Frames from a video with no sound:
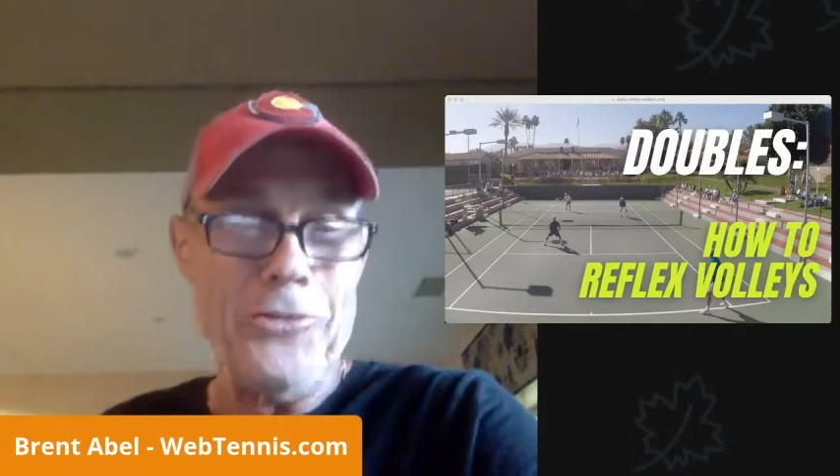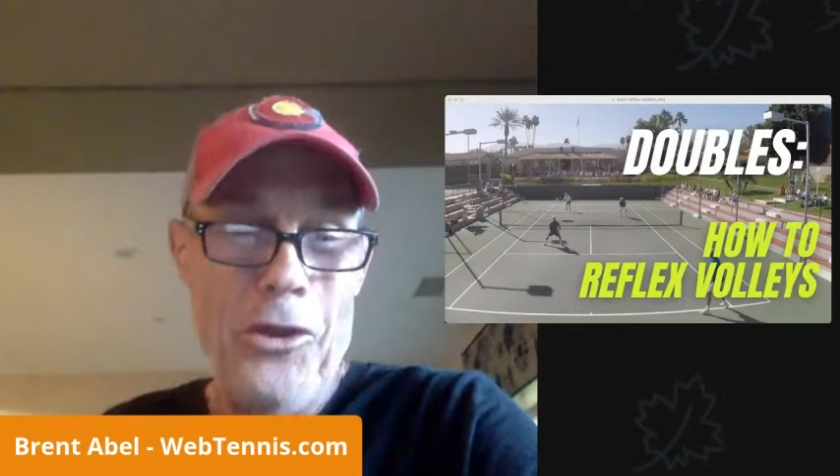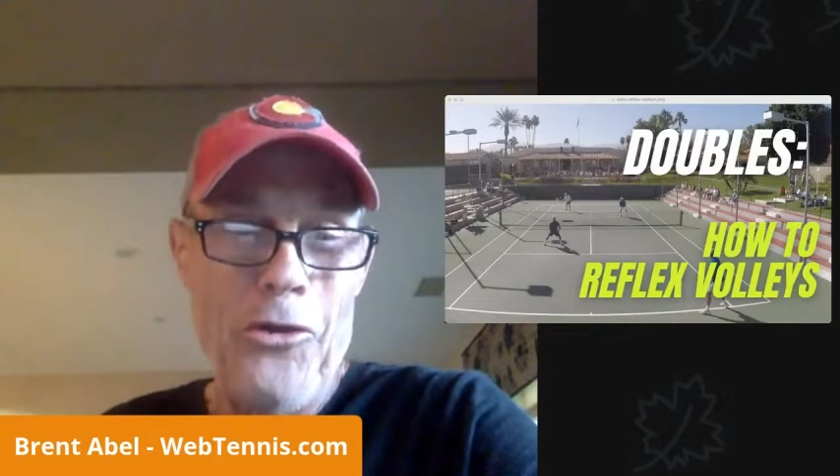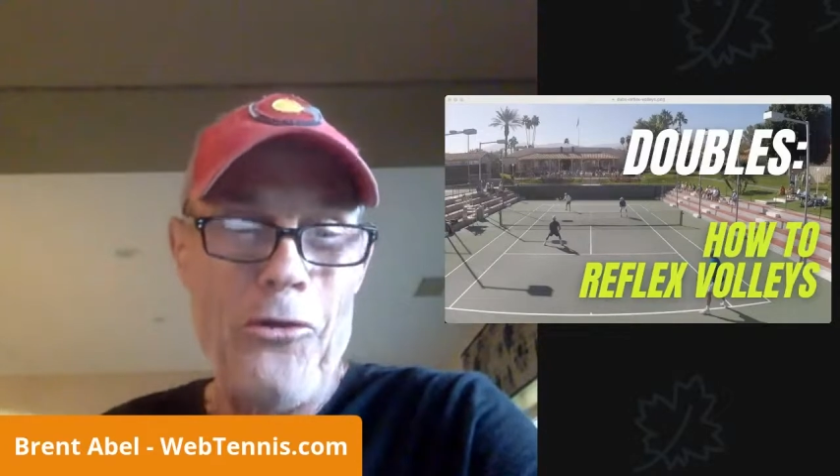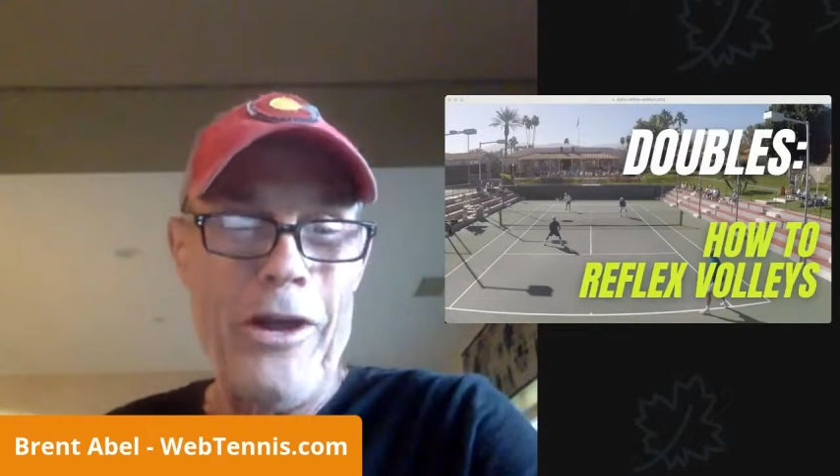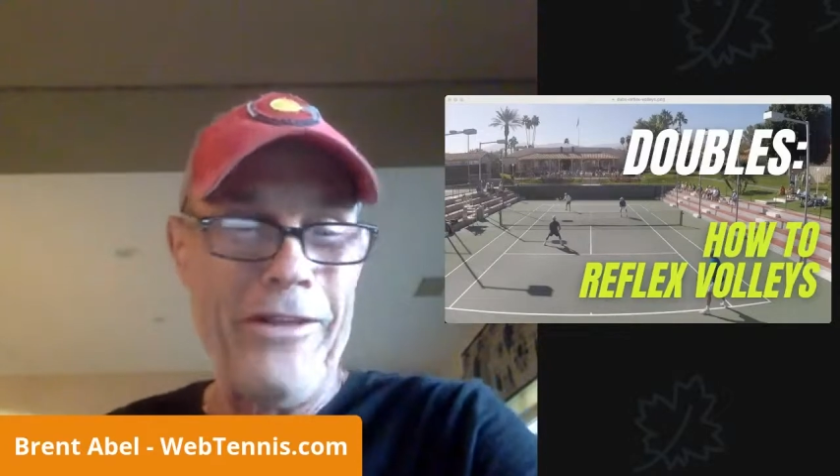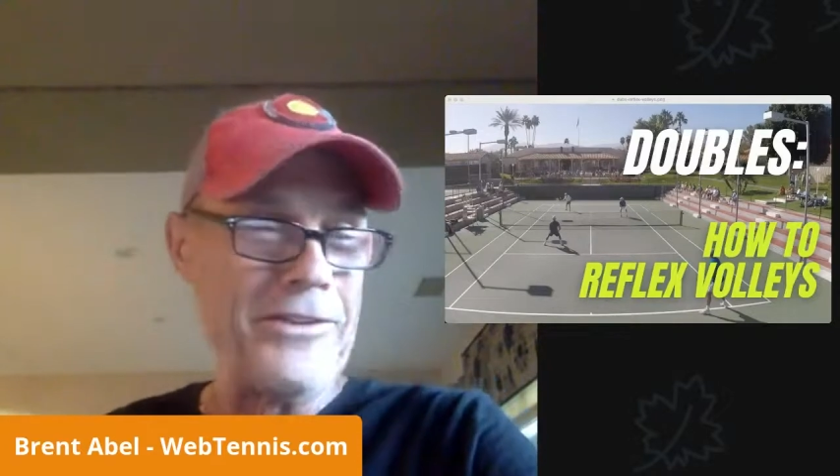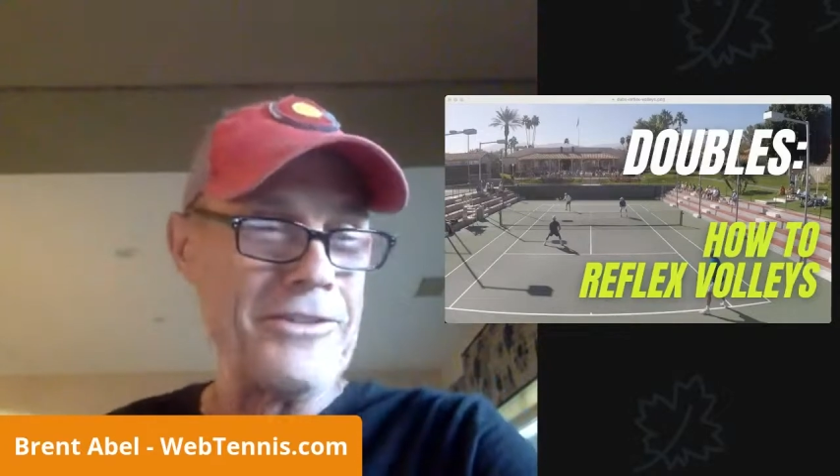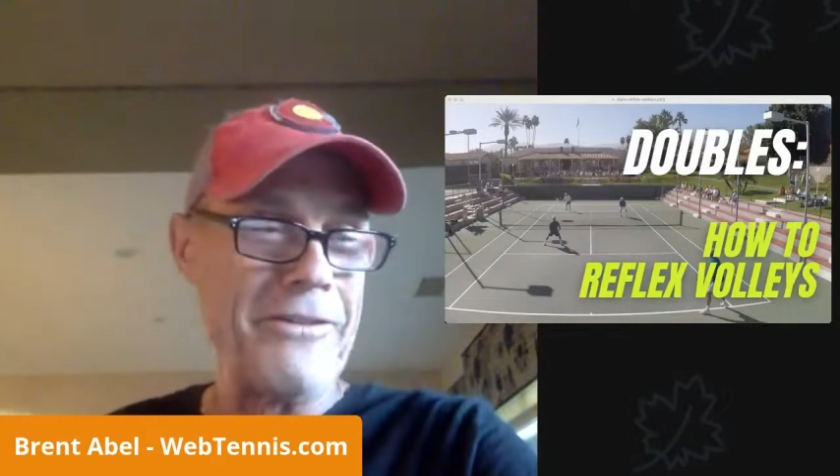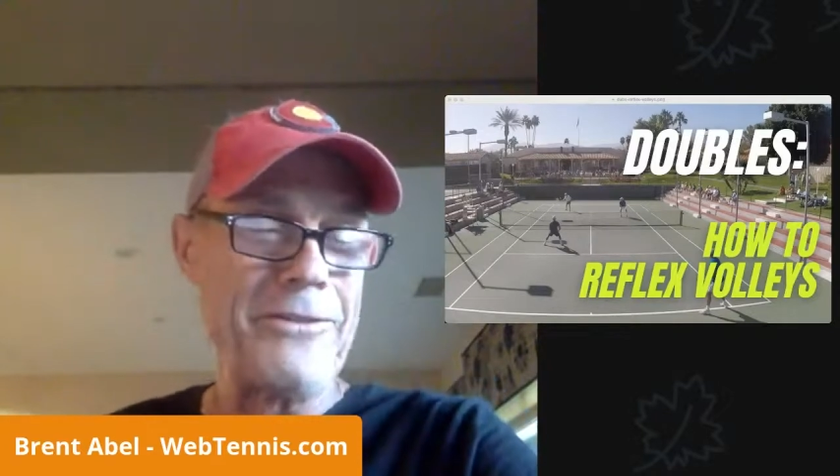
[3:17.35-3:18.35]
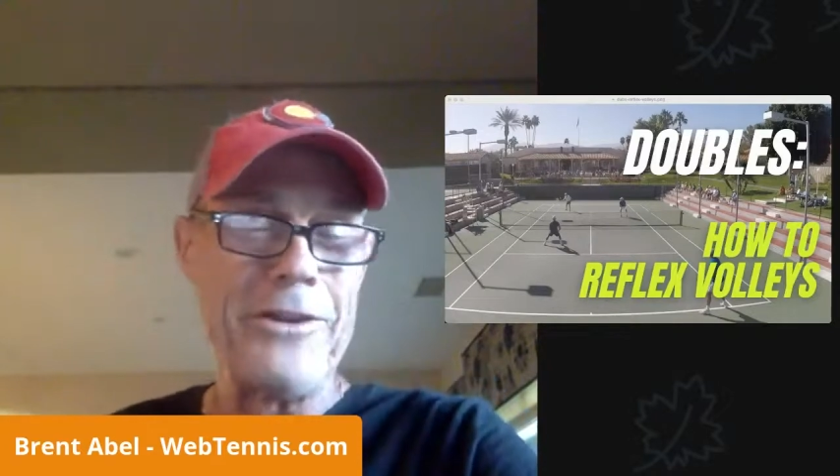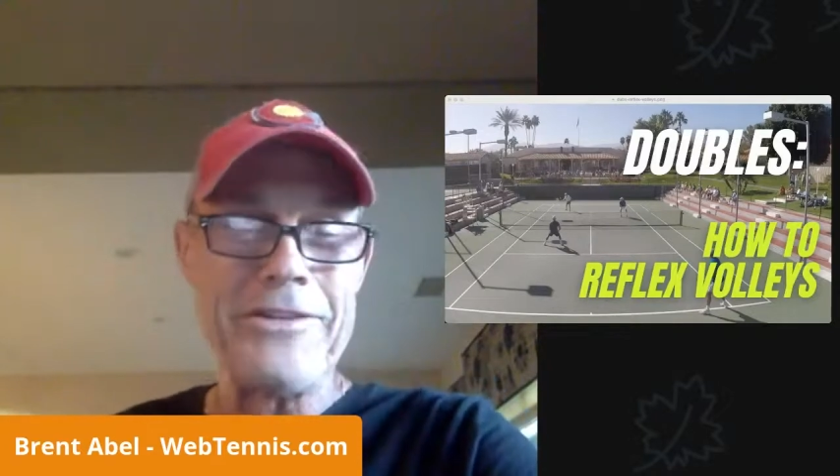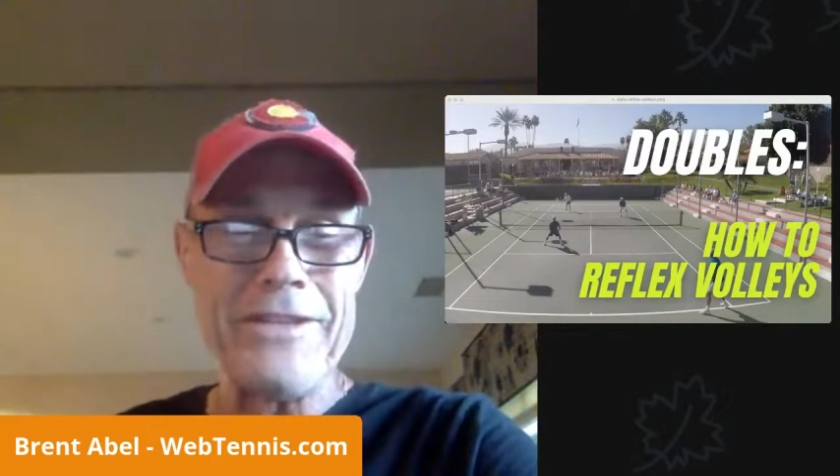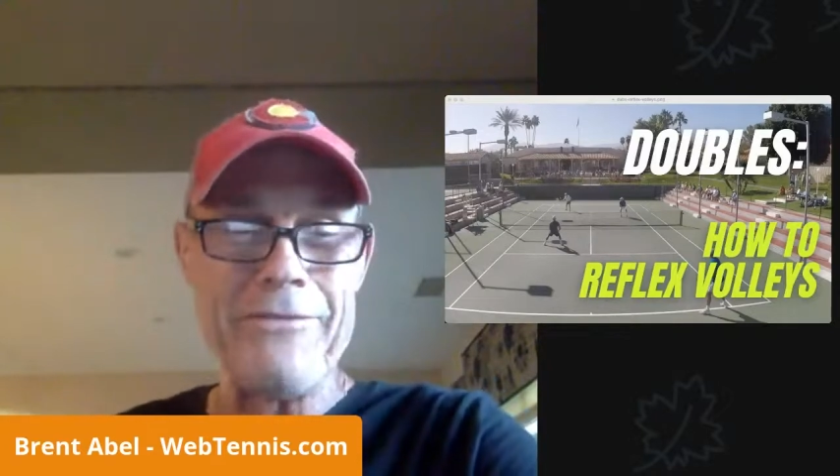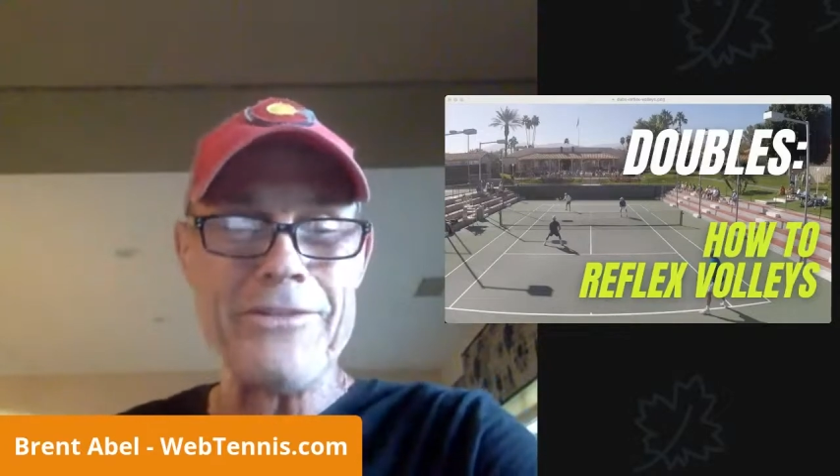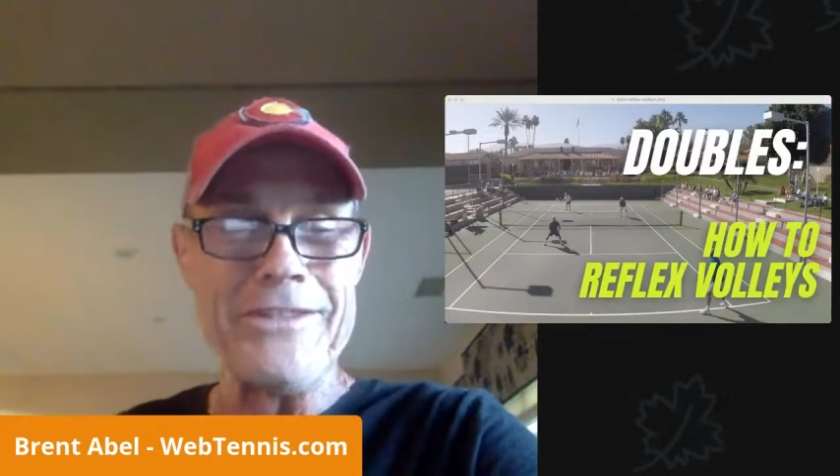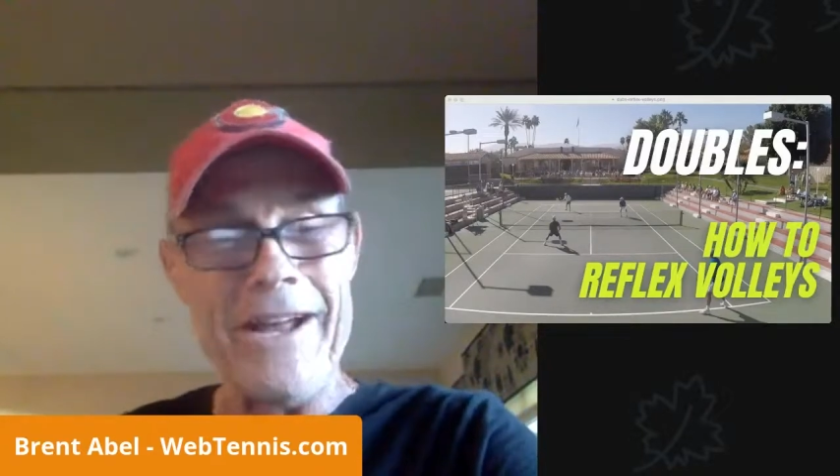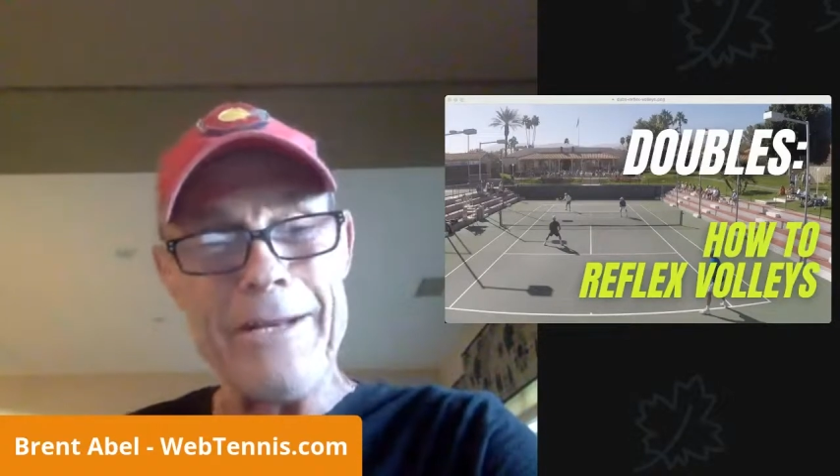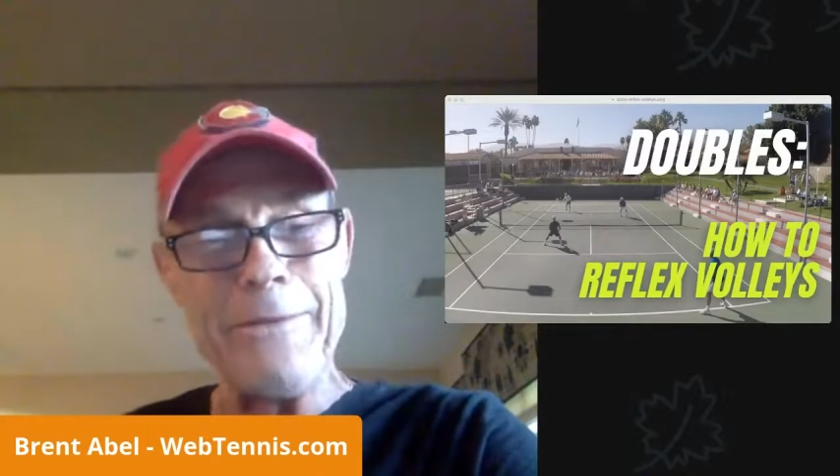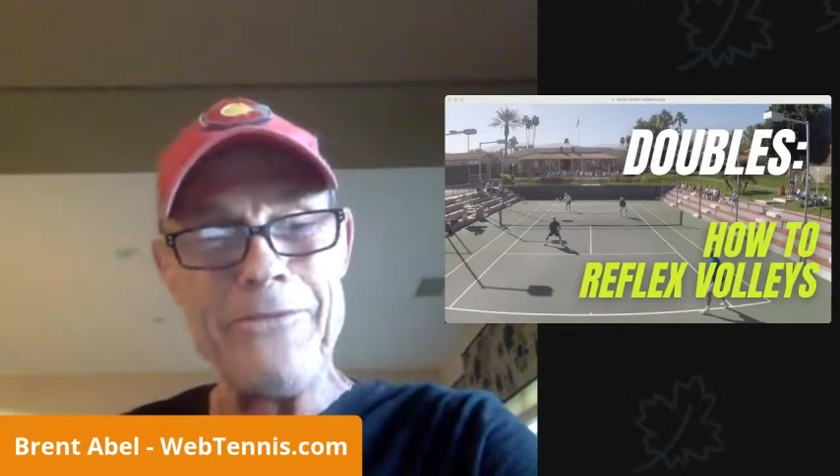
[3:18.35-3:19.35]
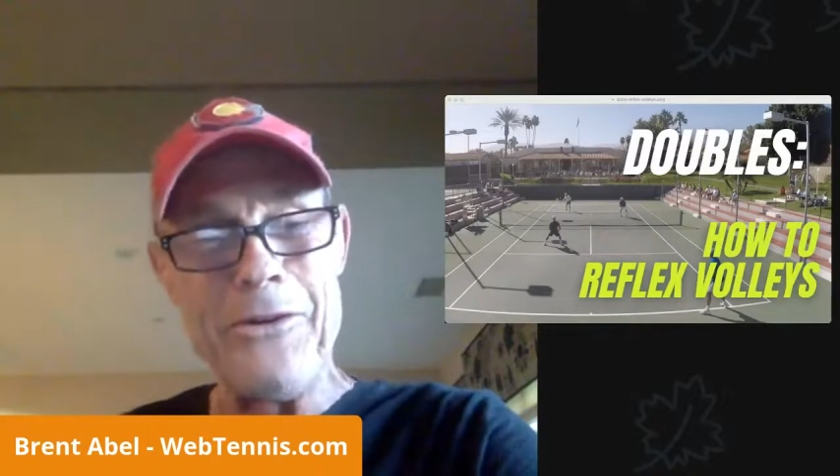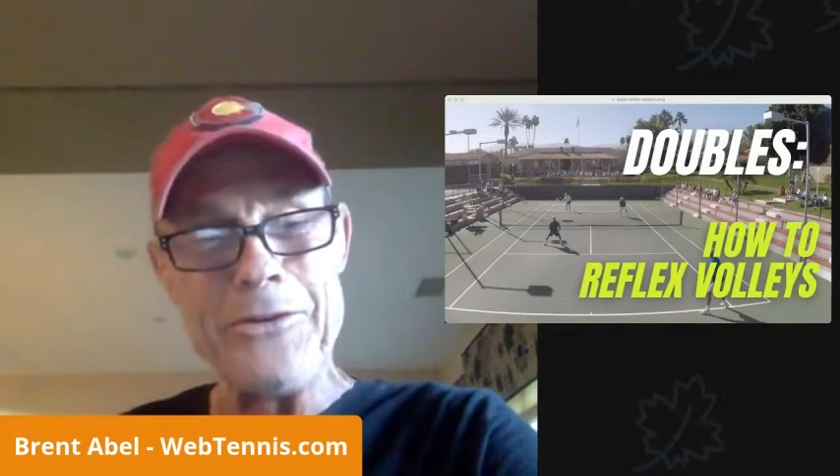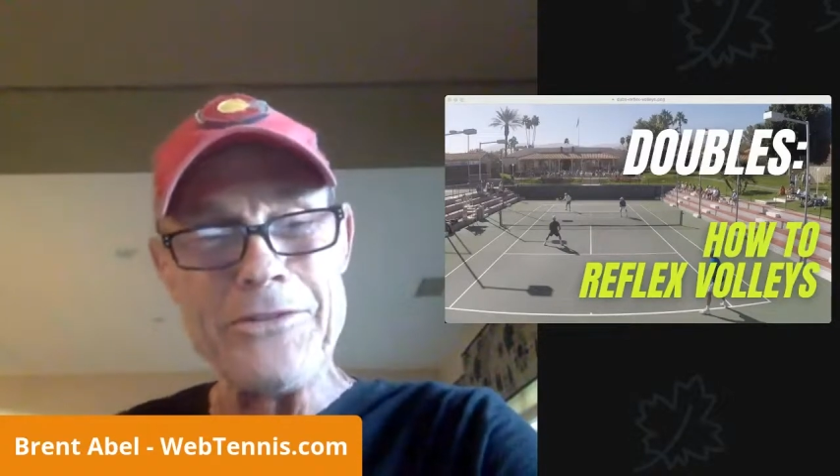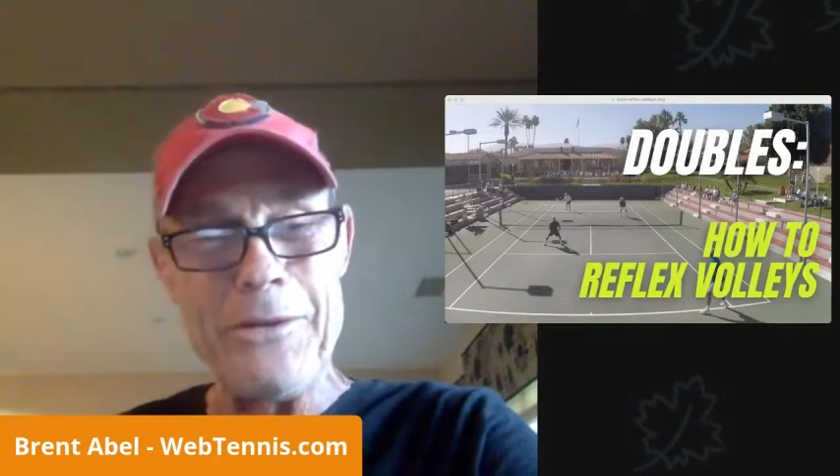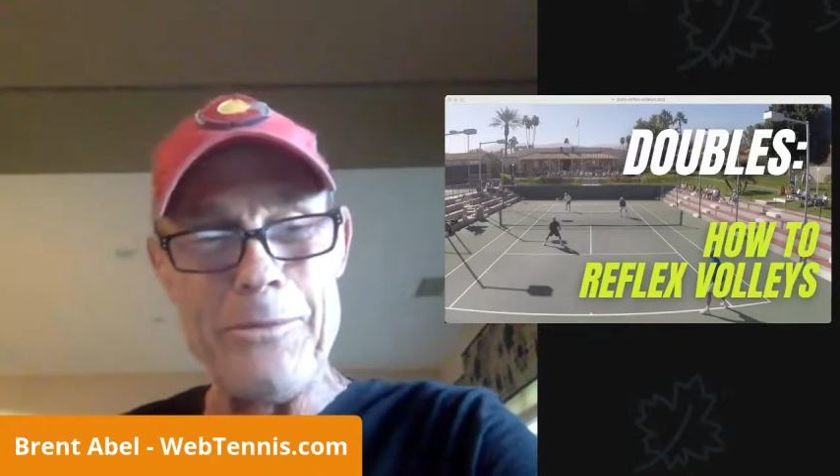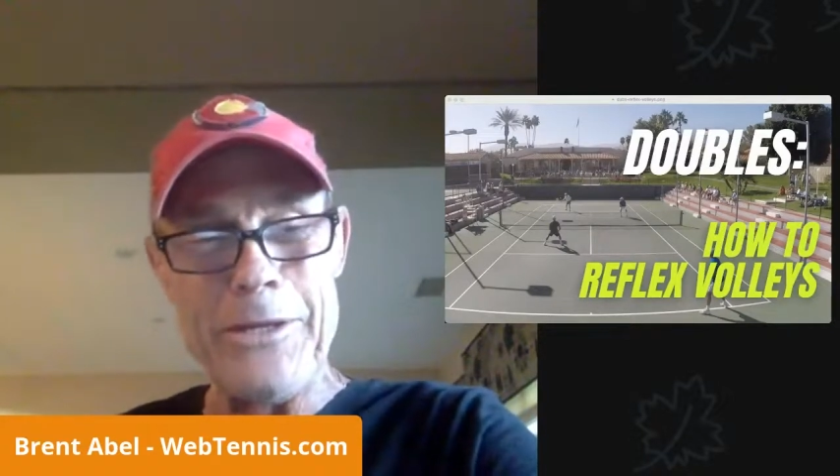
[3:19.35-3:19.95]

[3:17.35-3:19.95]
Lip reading: No, 7-around-7 is not going to be focused on